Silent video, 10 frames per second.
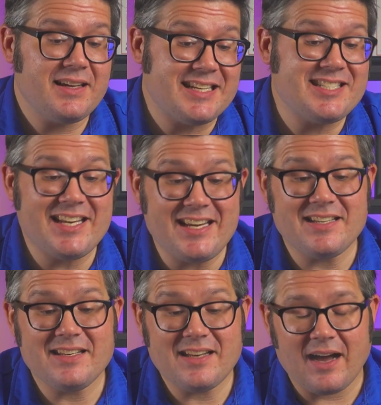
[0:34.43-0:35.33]
is
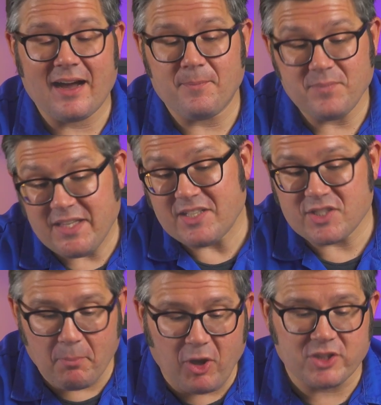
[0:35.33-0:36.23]
need, uh, needs
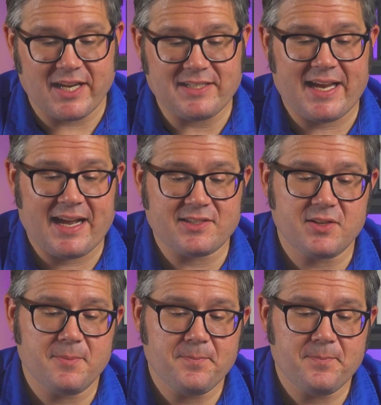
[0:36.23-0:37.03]
to multitask?